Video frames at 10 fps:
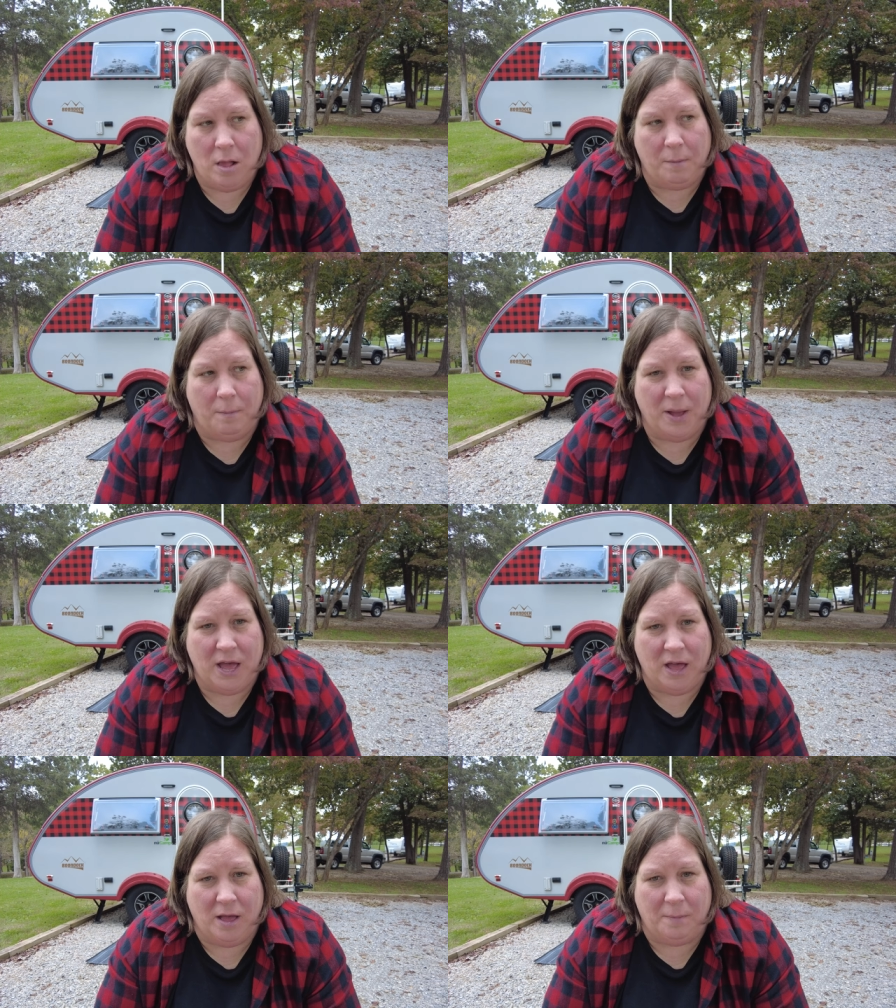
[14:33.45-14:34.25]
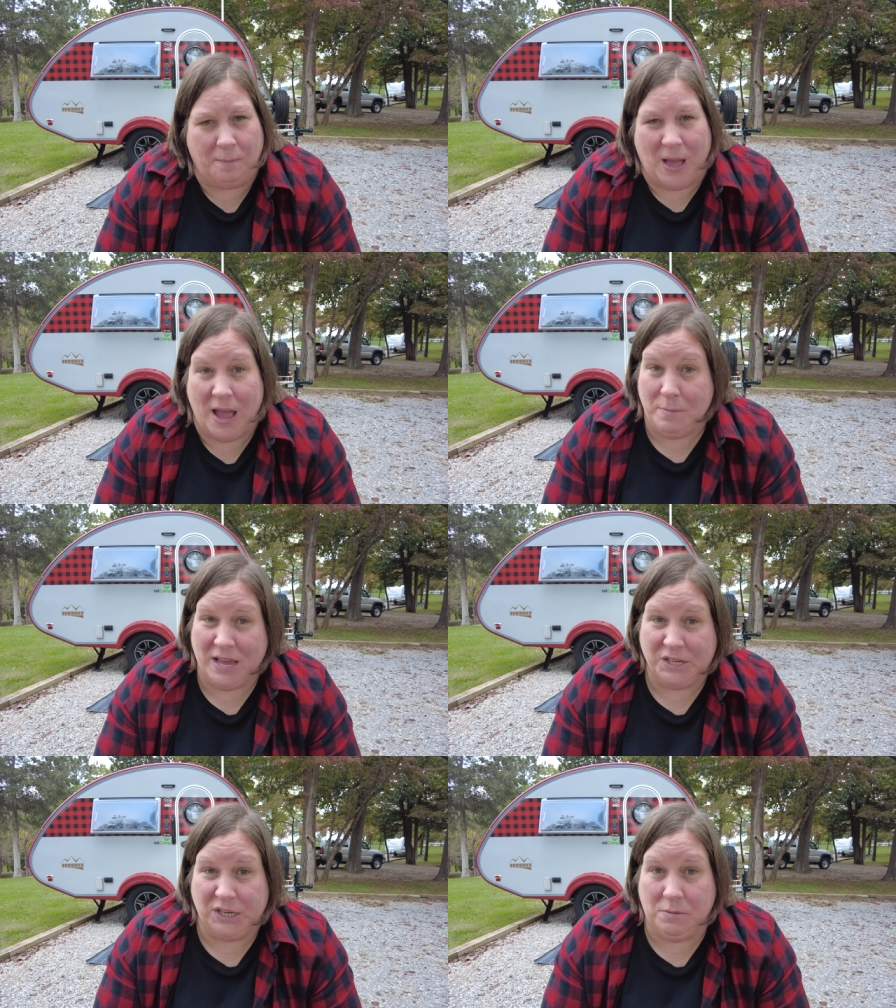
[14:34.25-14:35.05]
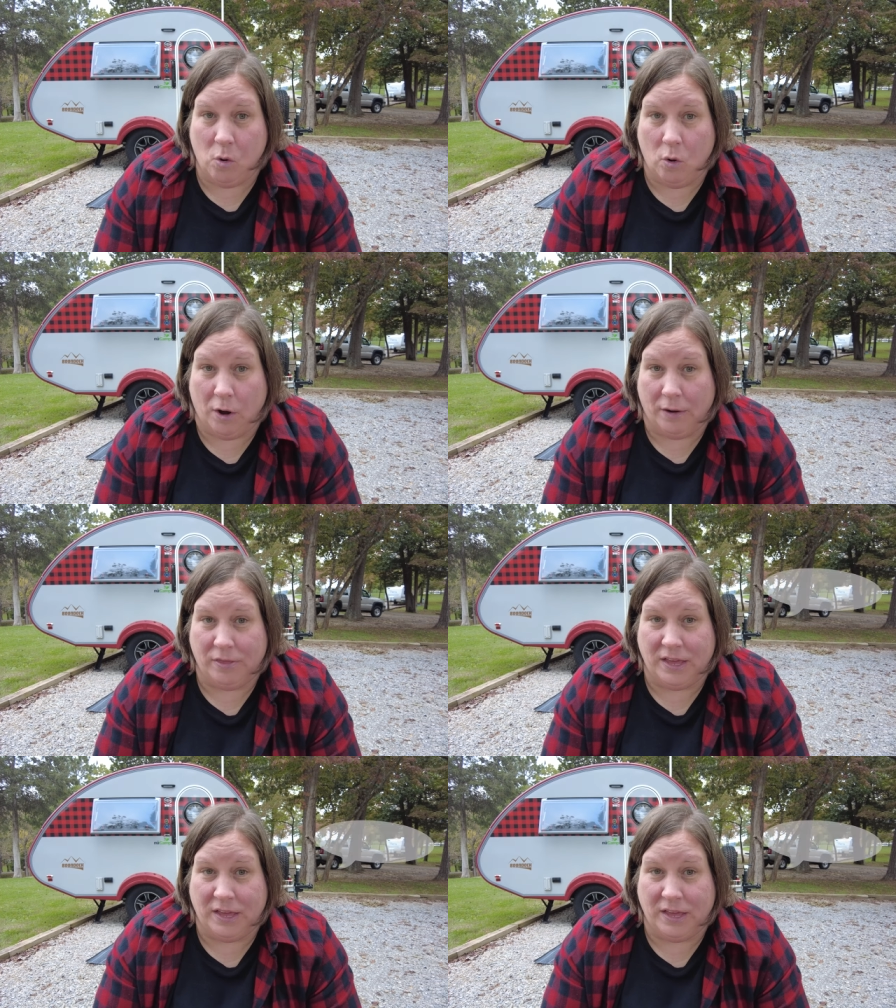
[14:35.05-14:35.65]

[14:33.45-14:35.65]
But um, I may see more.